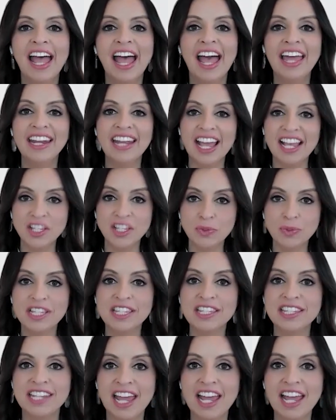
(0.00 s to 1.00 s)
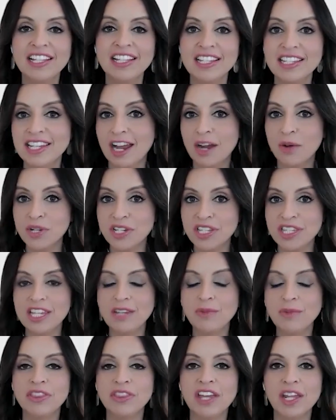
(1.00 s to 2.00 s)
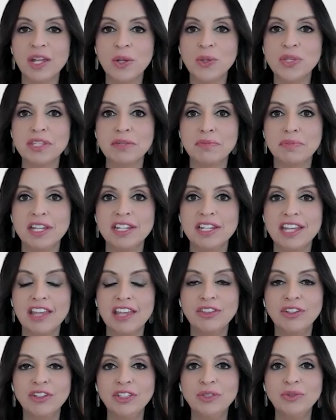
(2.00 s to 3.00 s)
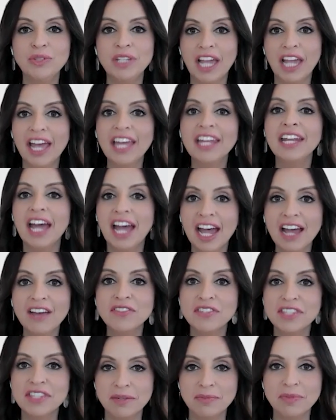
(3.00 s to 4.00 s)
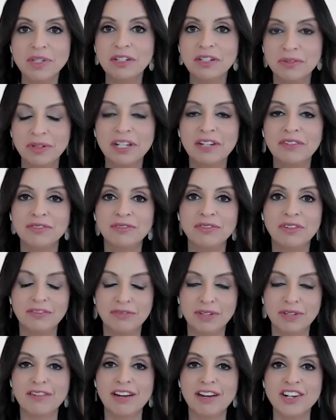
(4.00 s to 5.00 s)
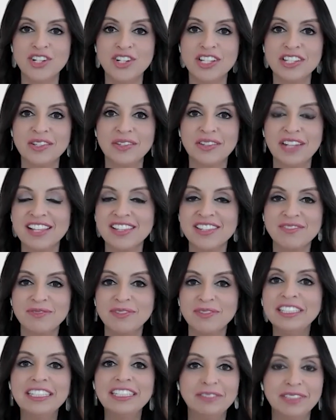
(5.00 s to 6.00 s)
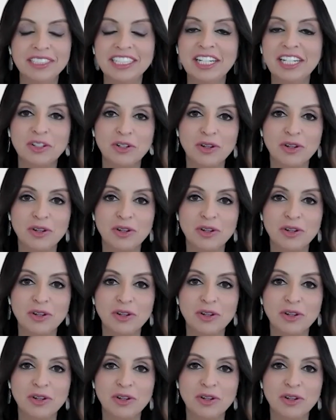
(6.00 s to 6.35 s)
And as with statins, now we're seeing with icosapentaethyl, you can have some degree of regression. So that's really, really